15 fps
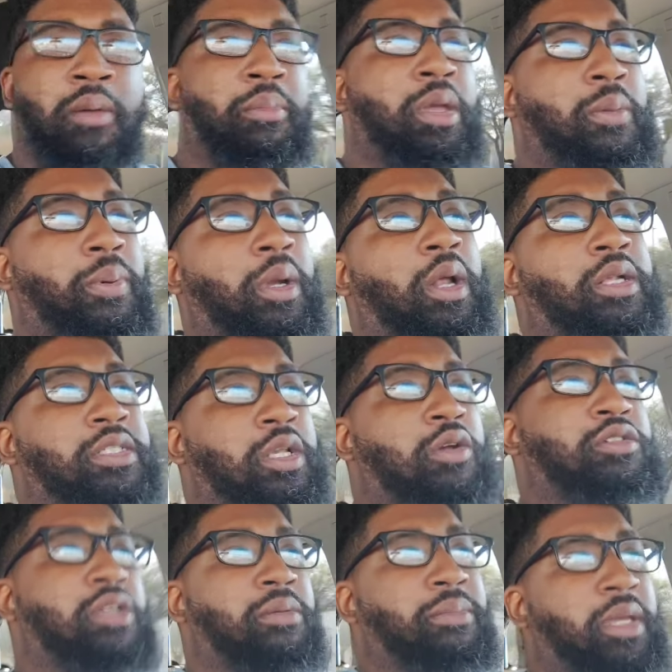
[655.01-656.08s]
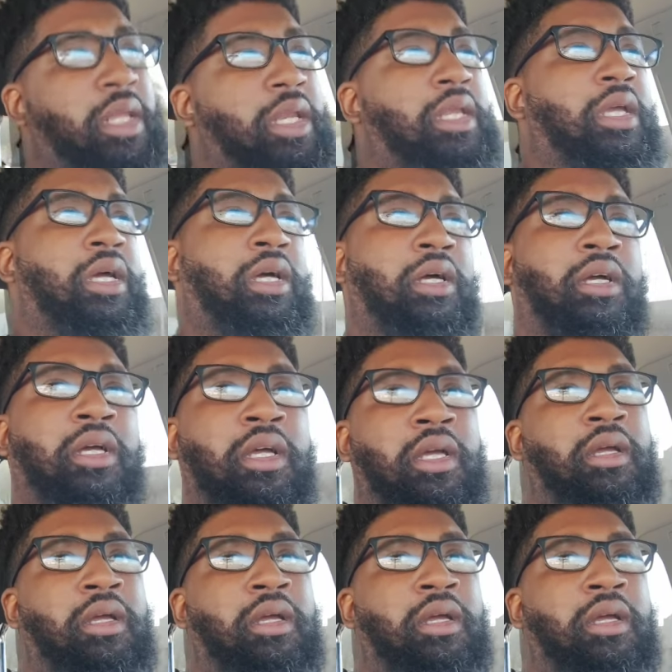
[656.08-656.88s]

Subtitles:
people on social media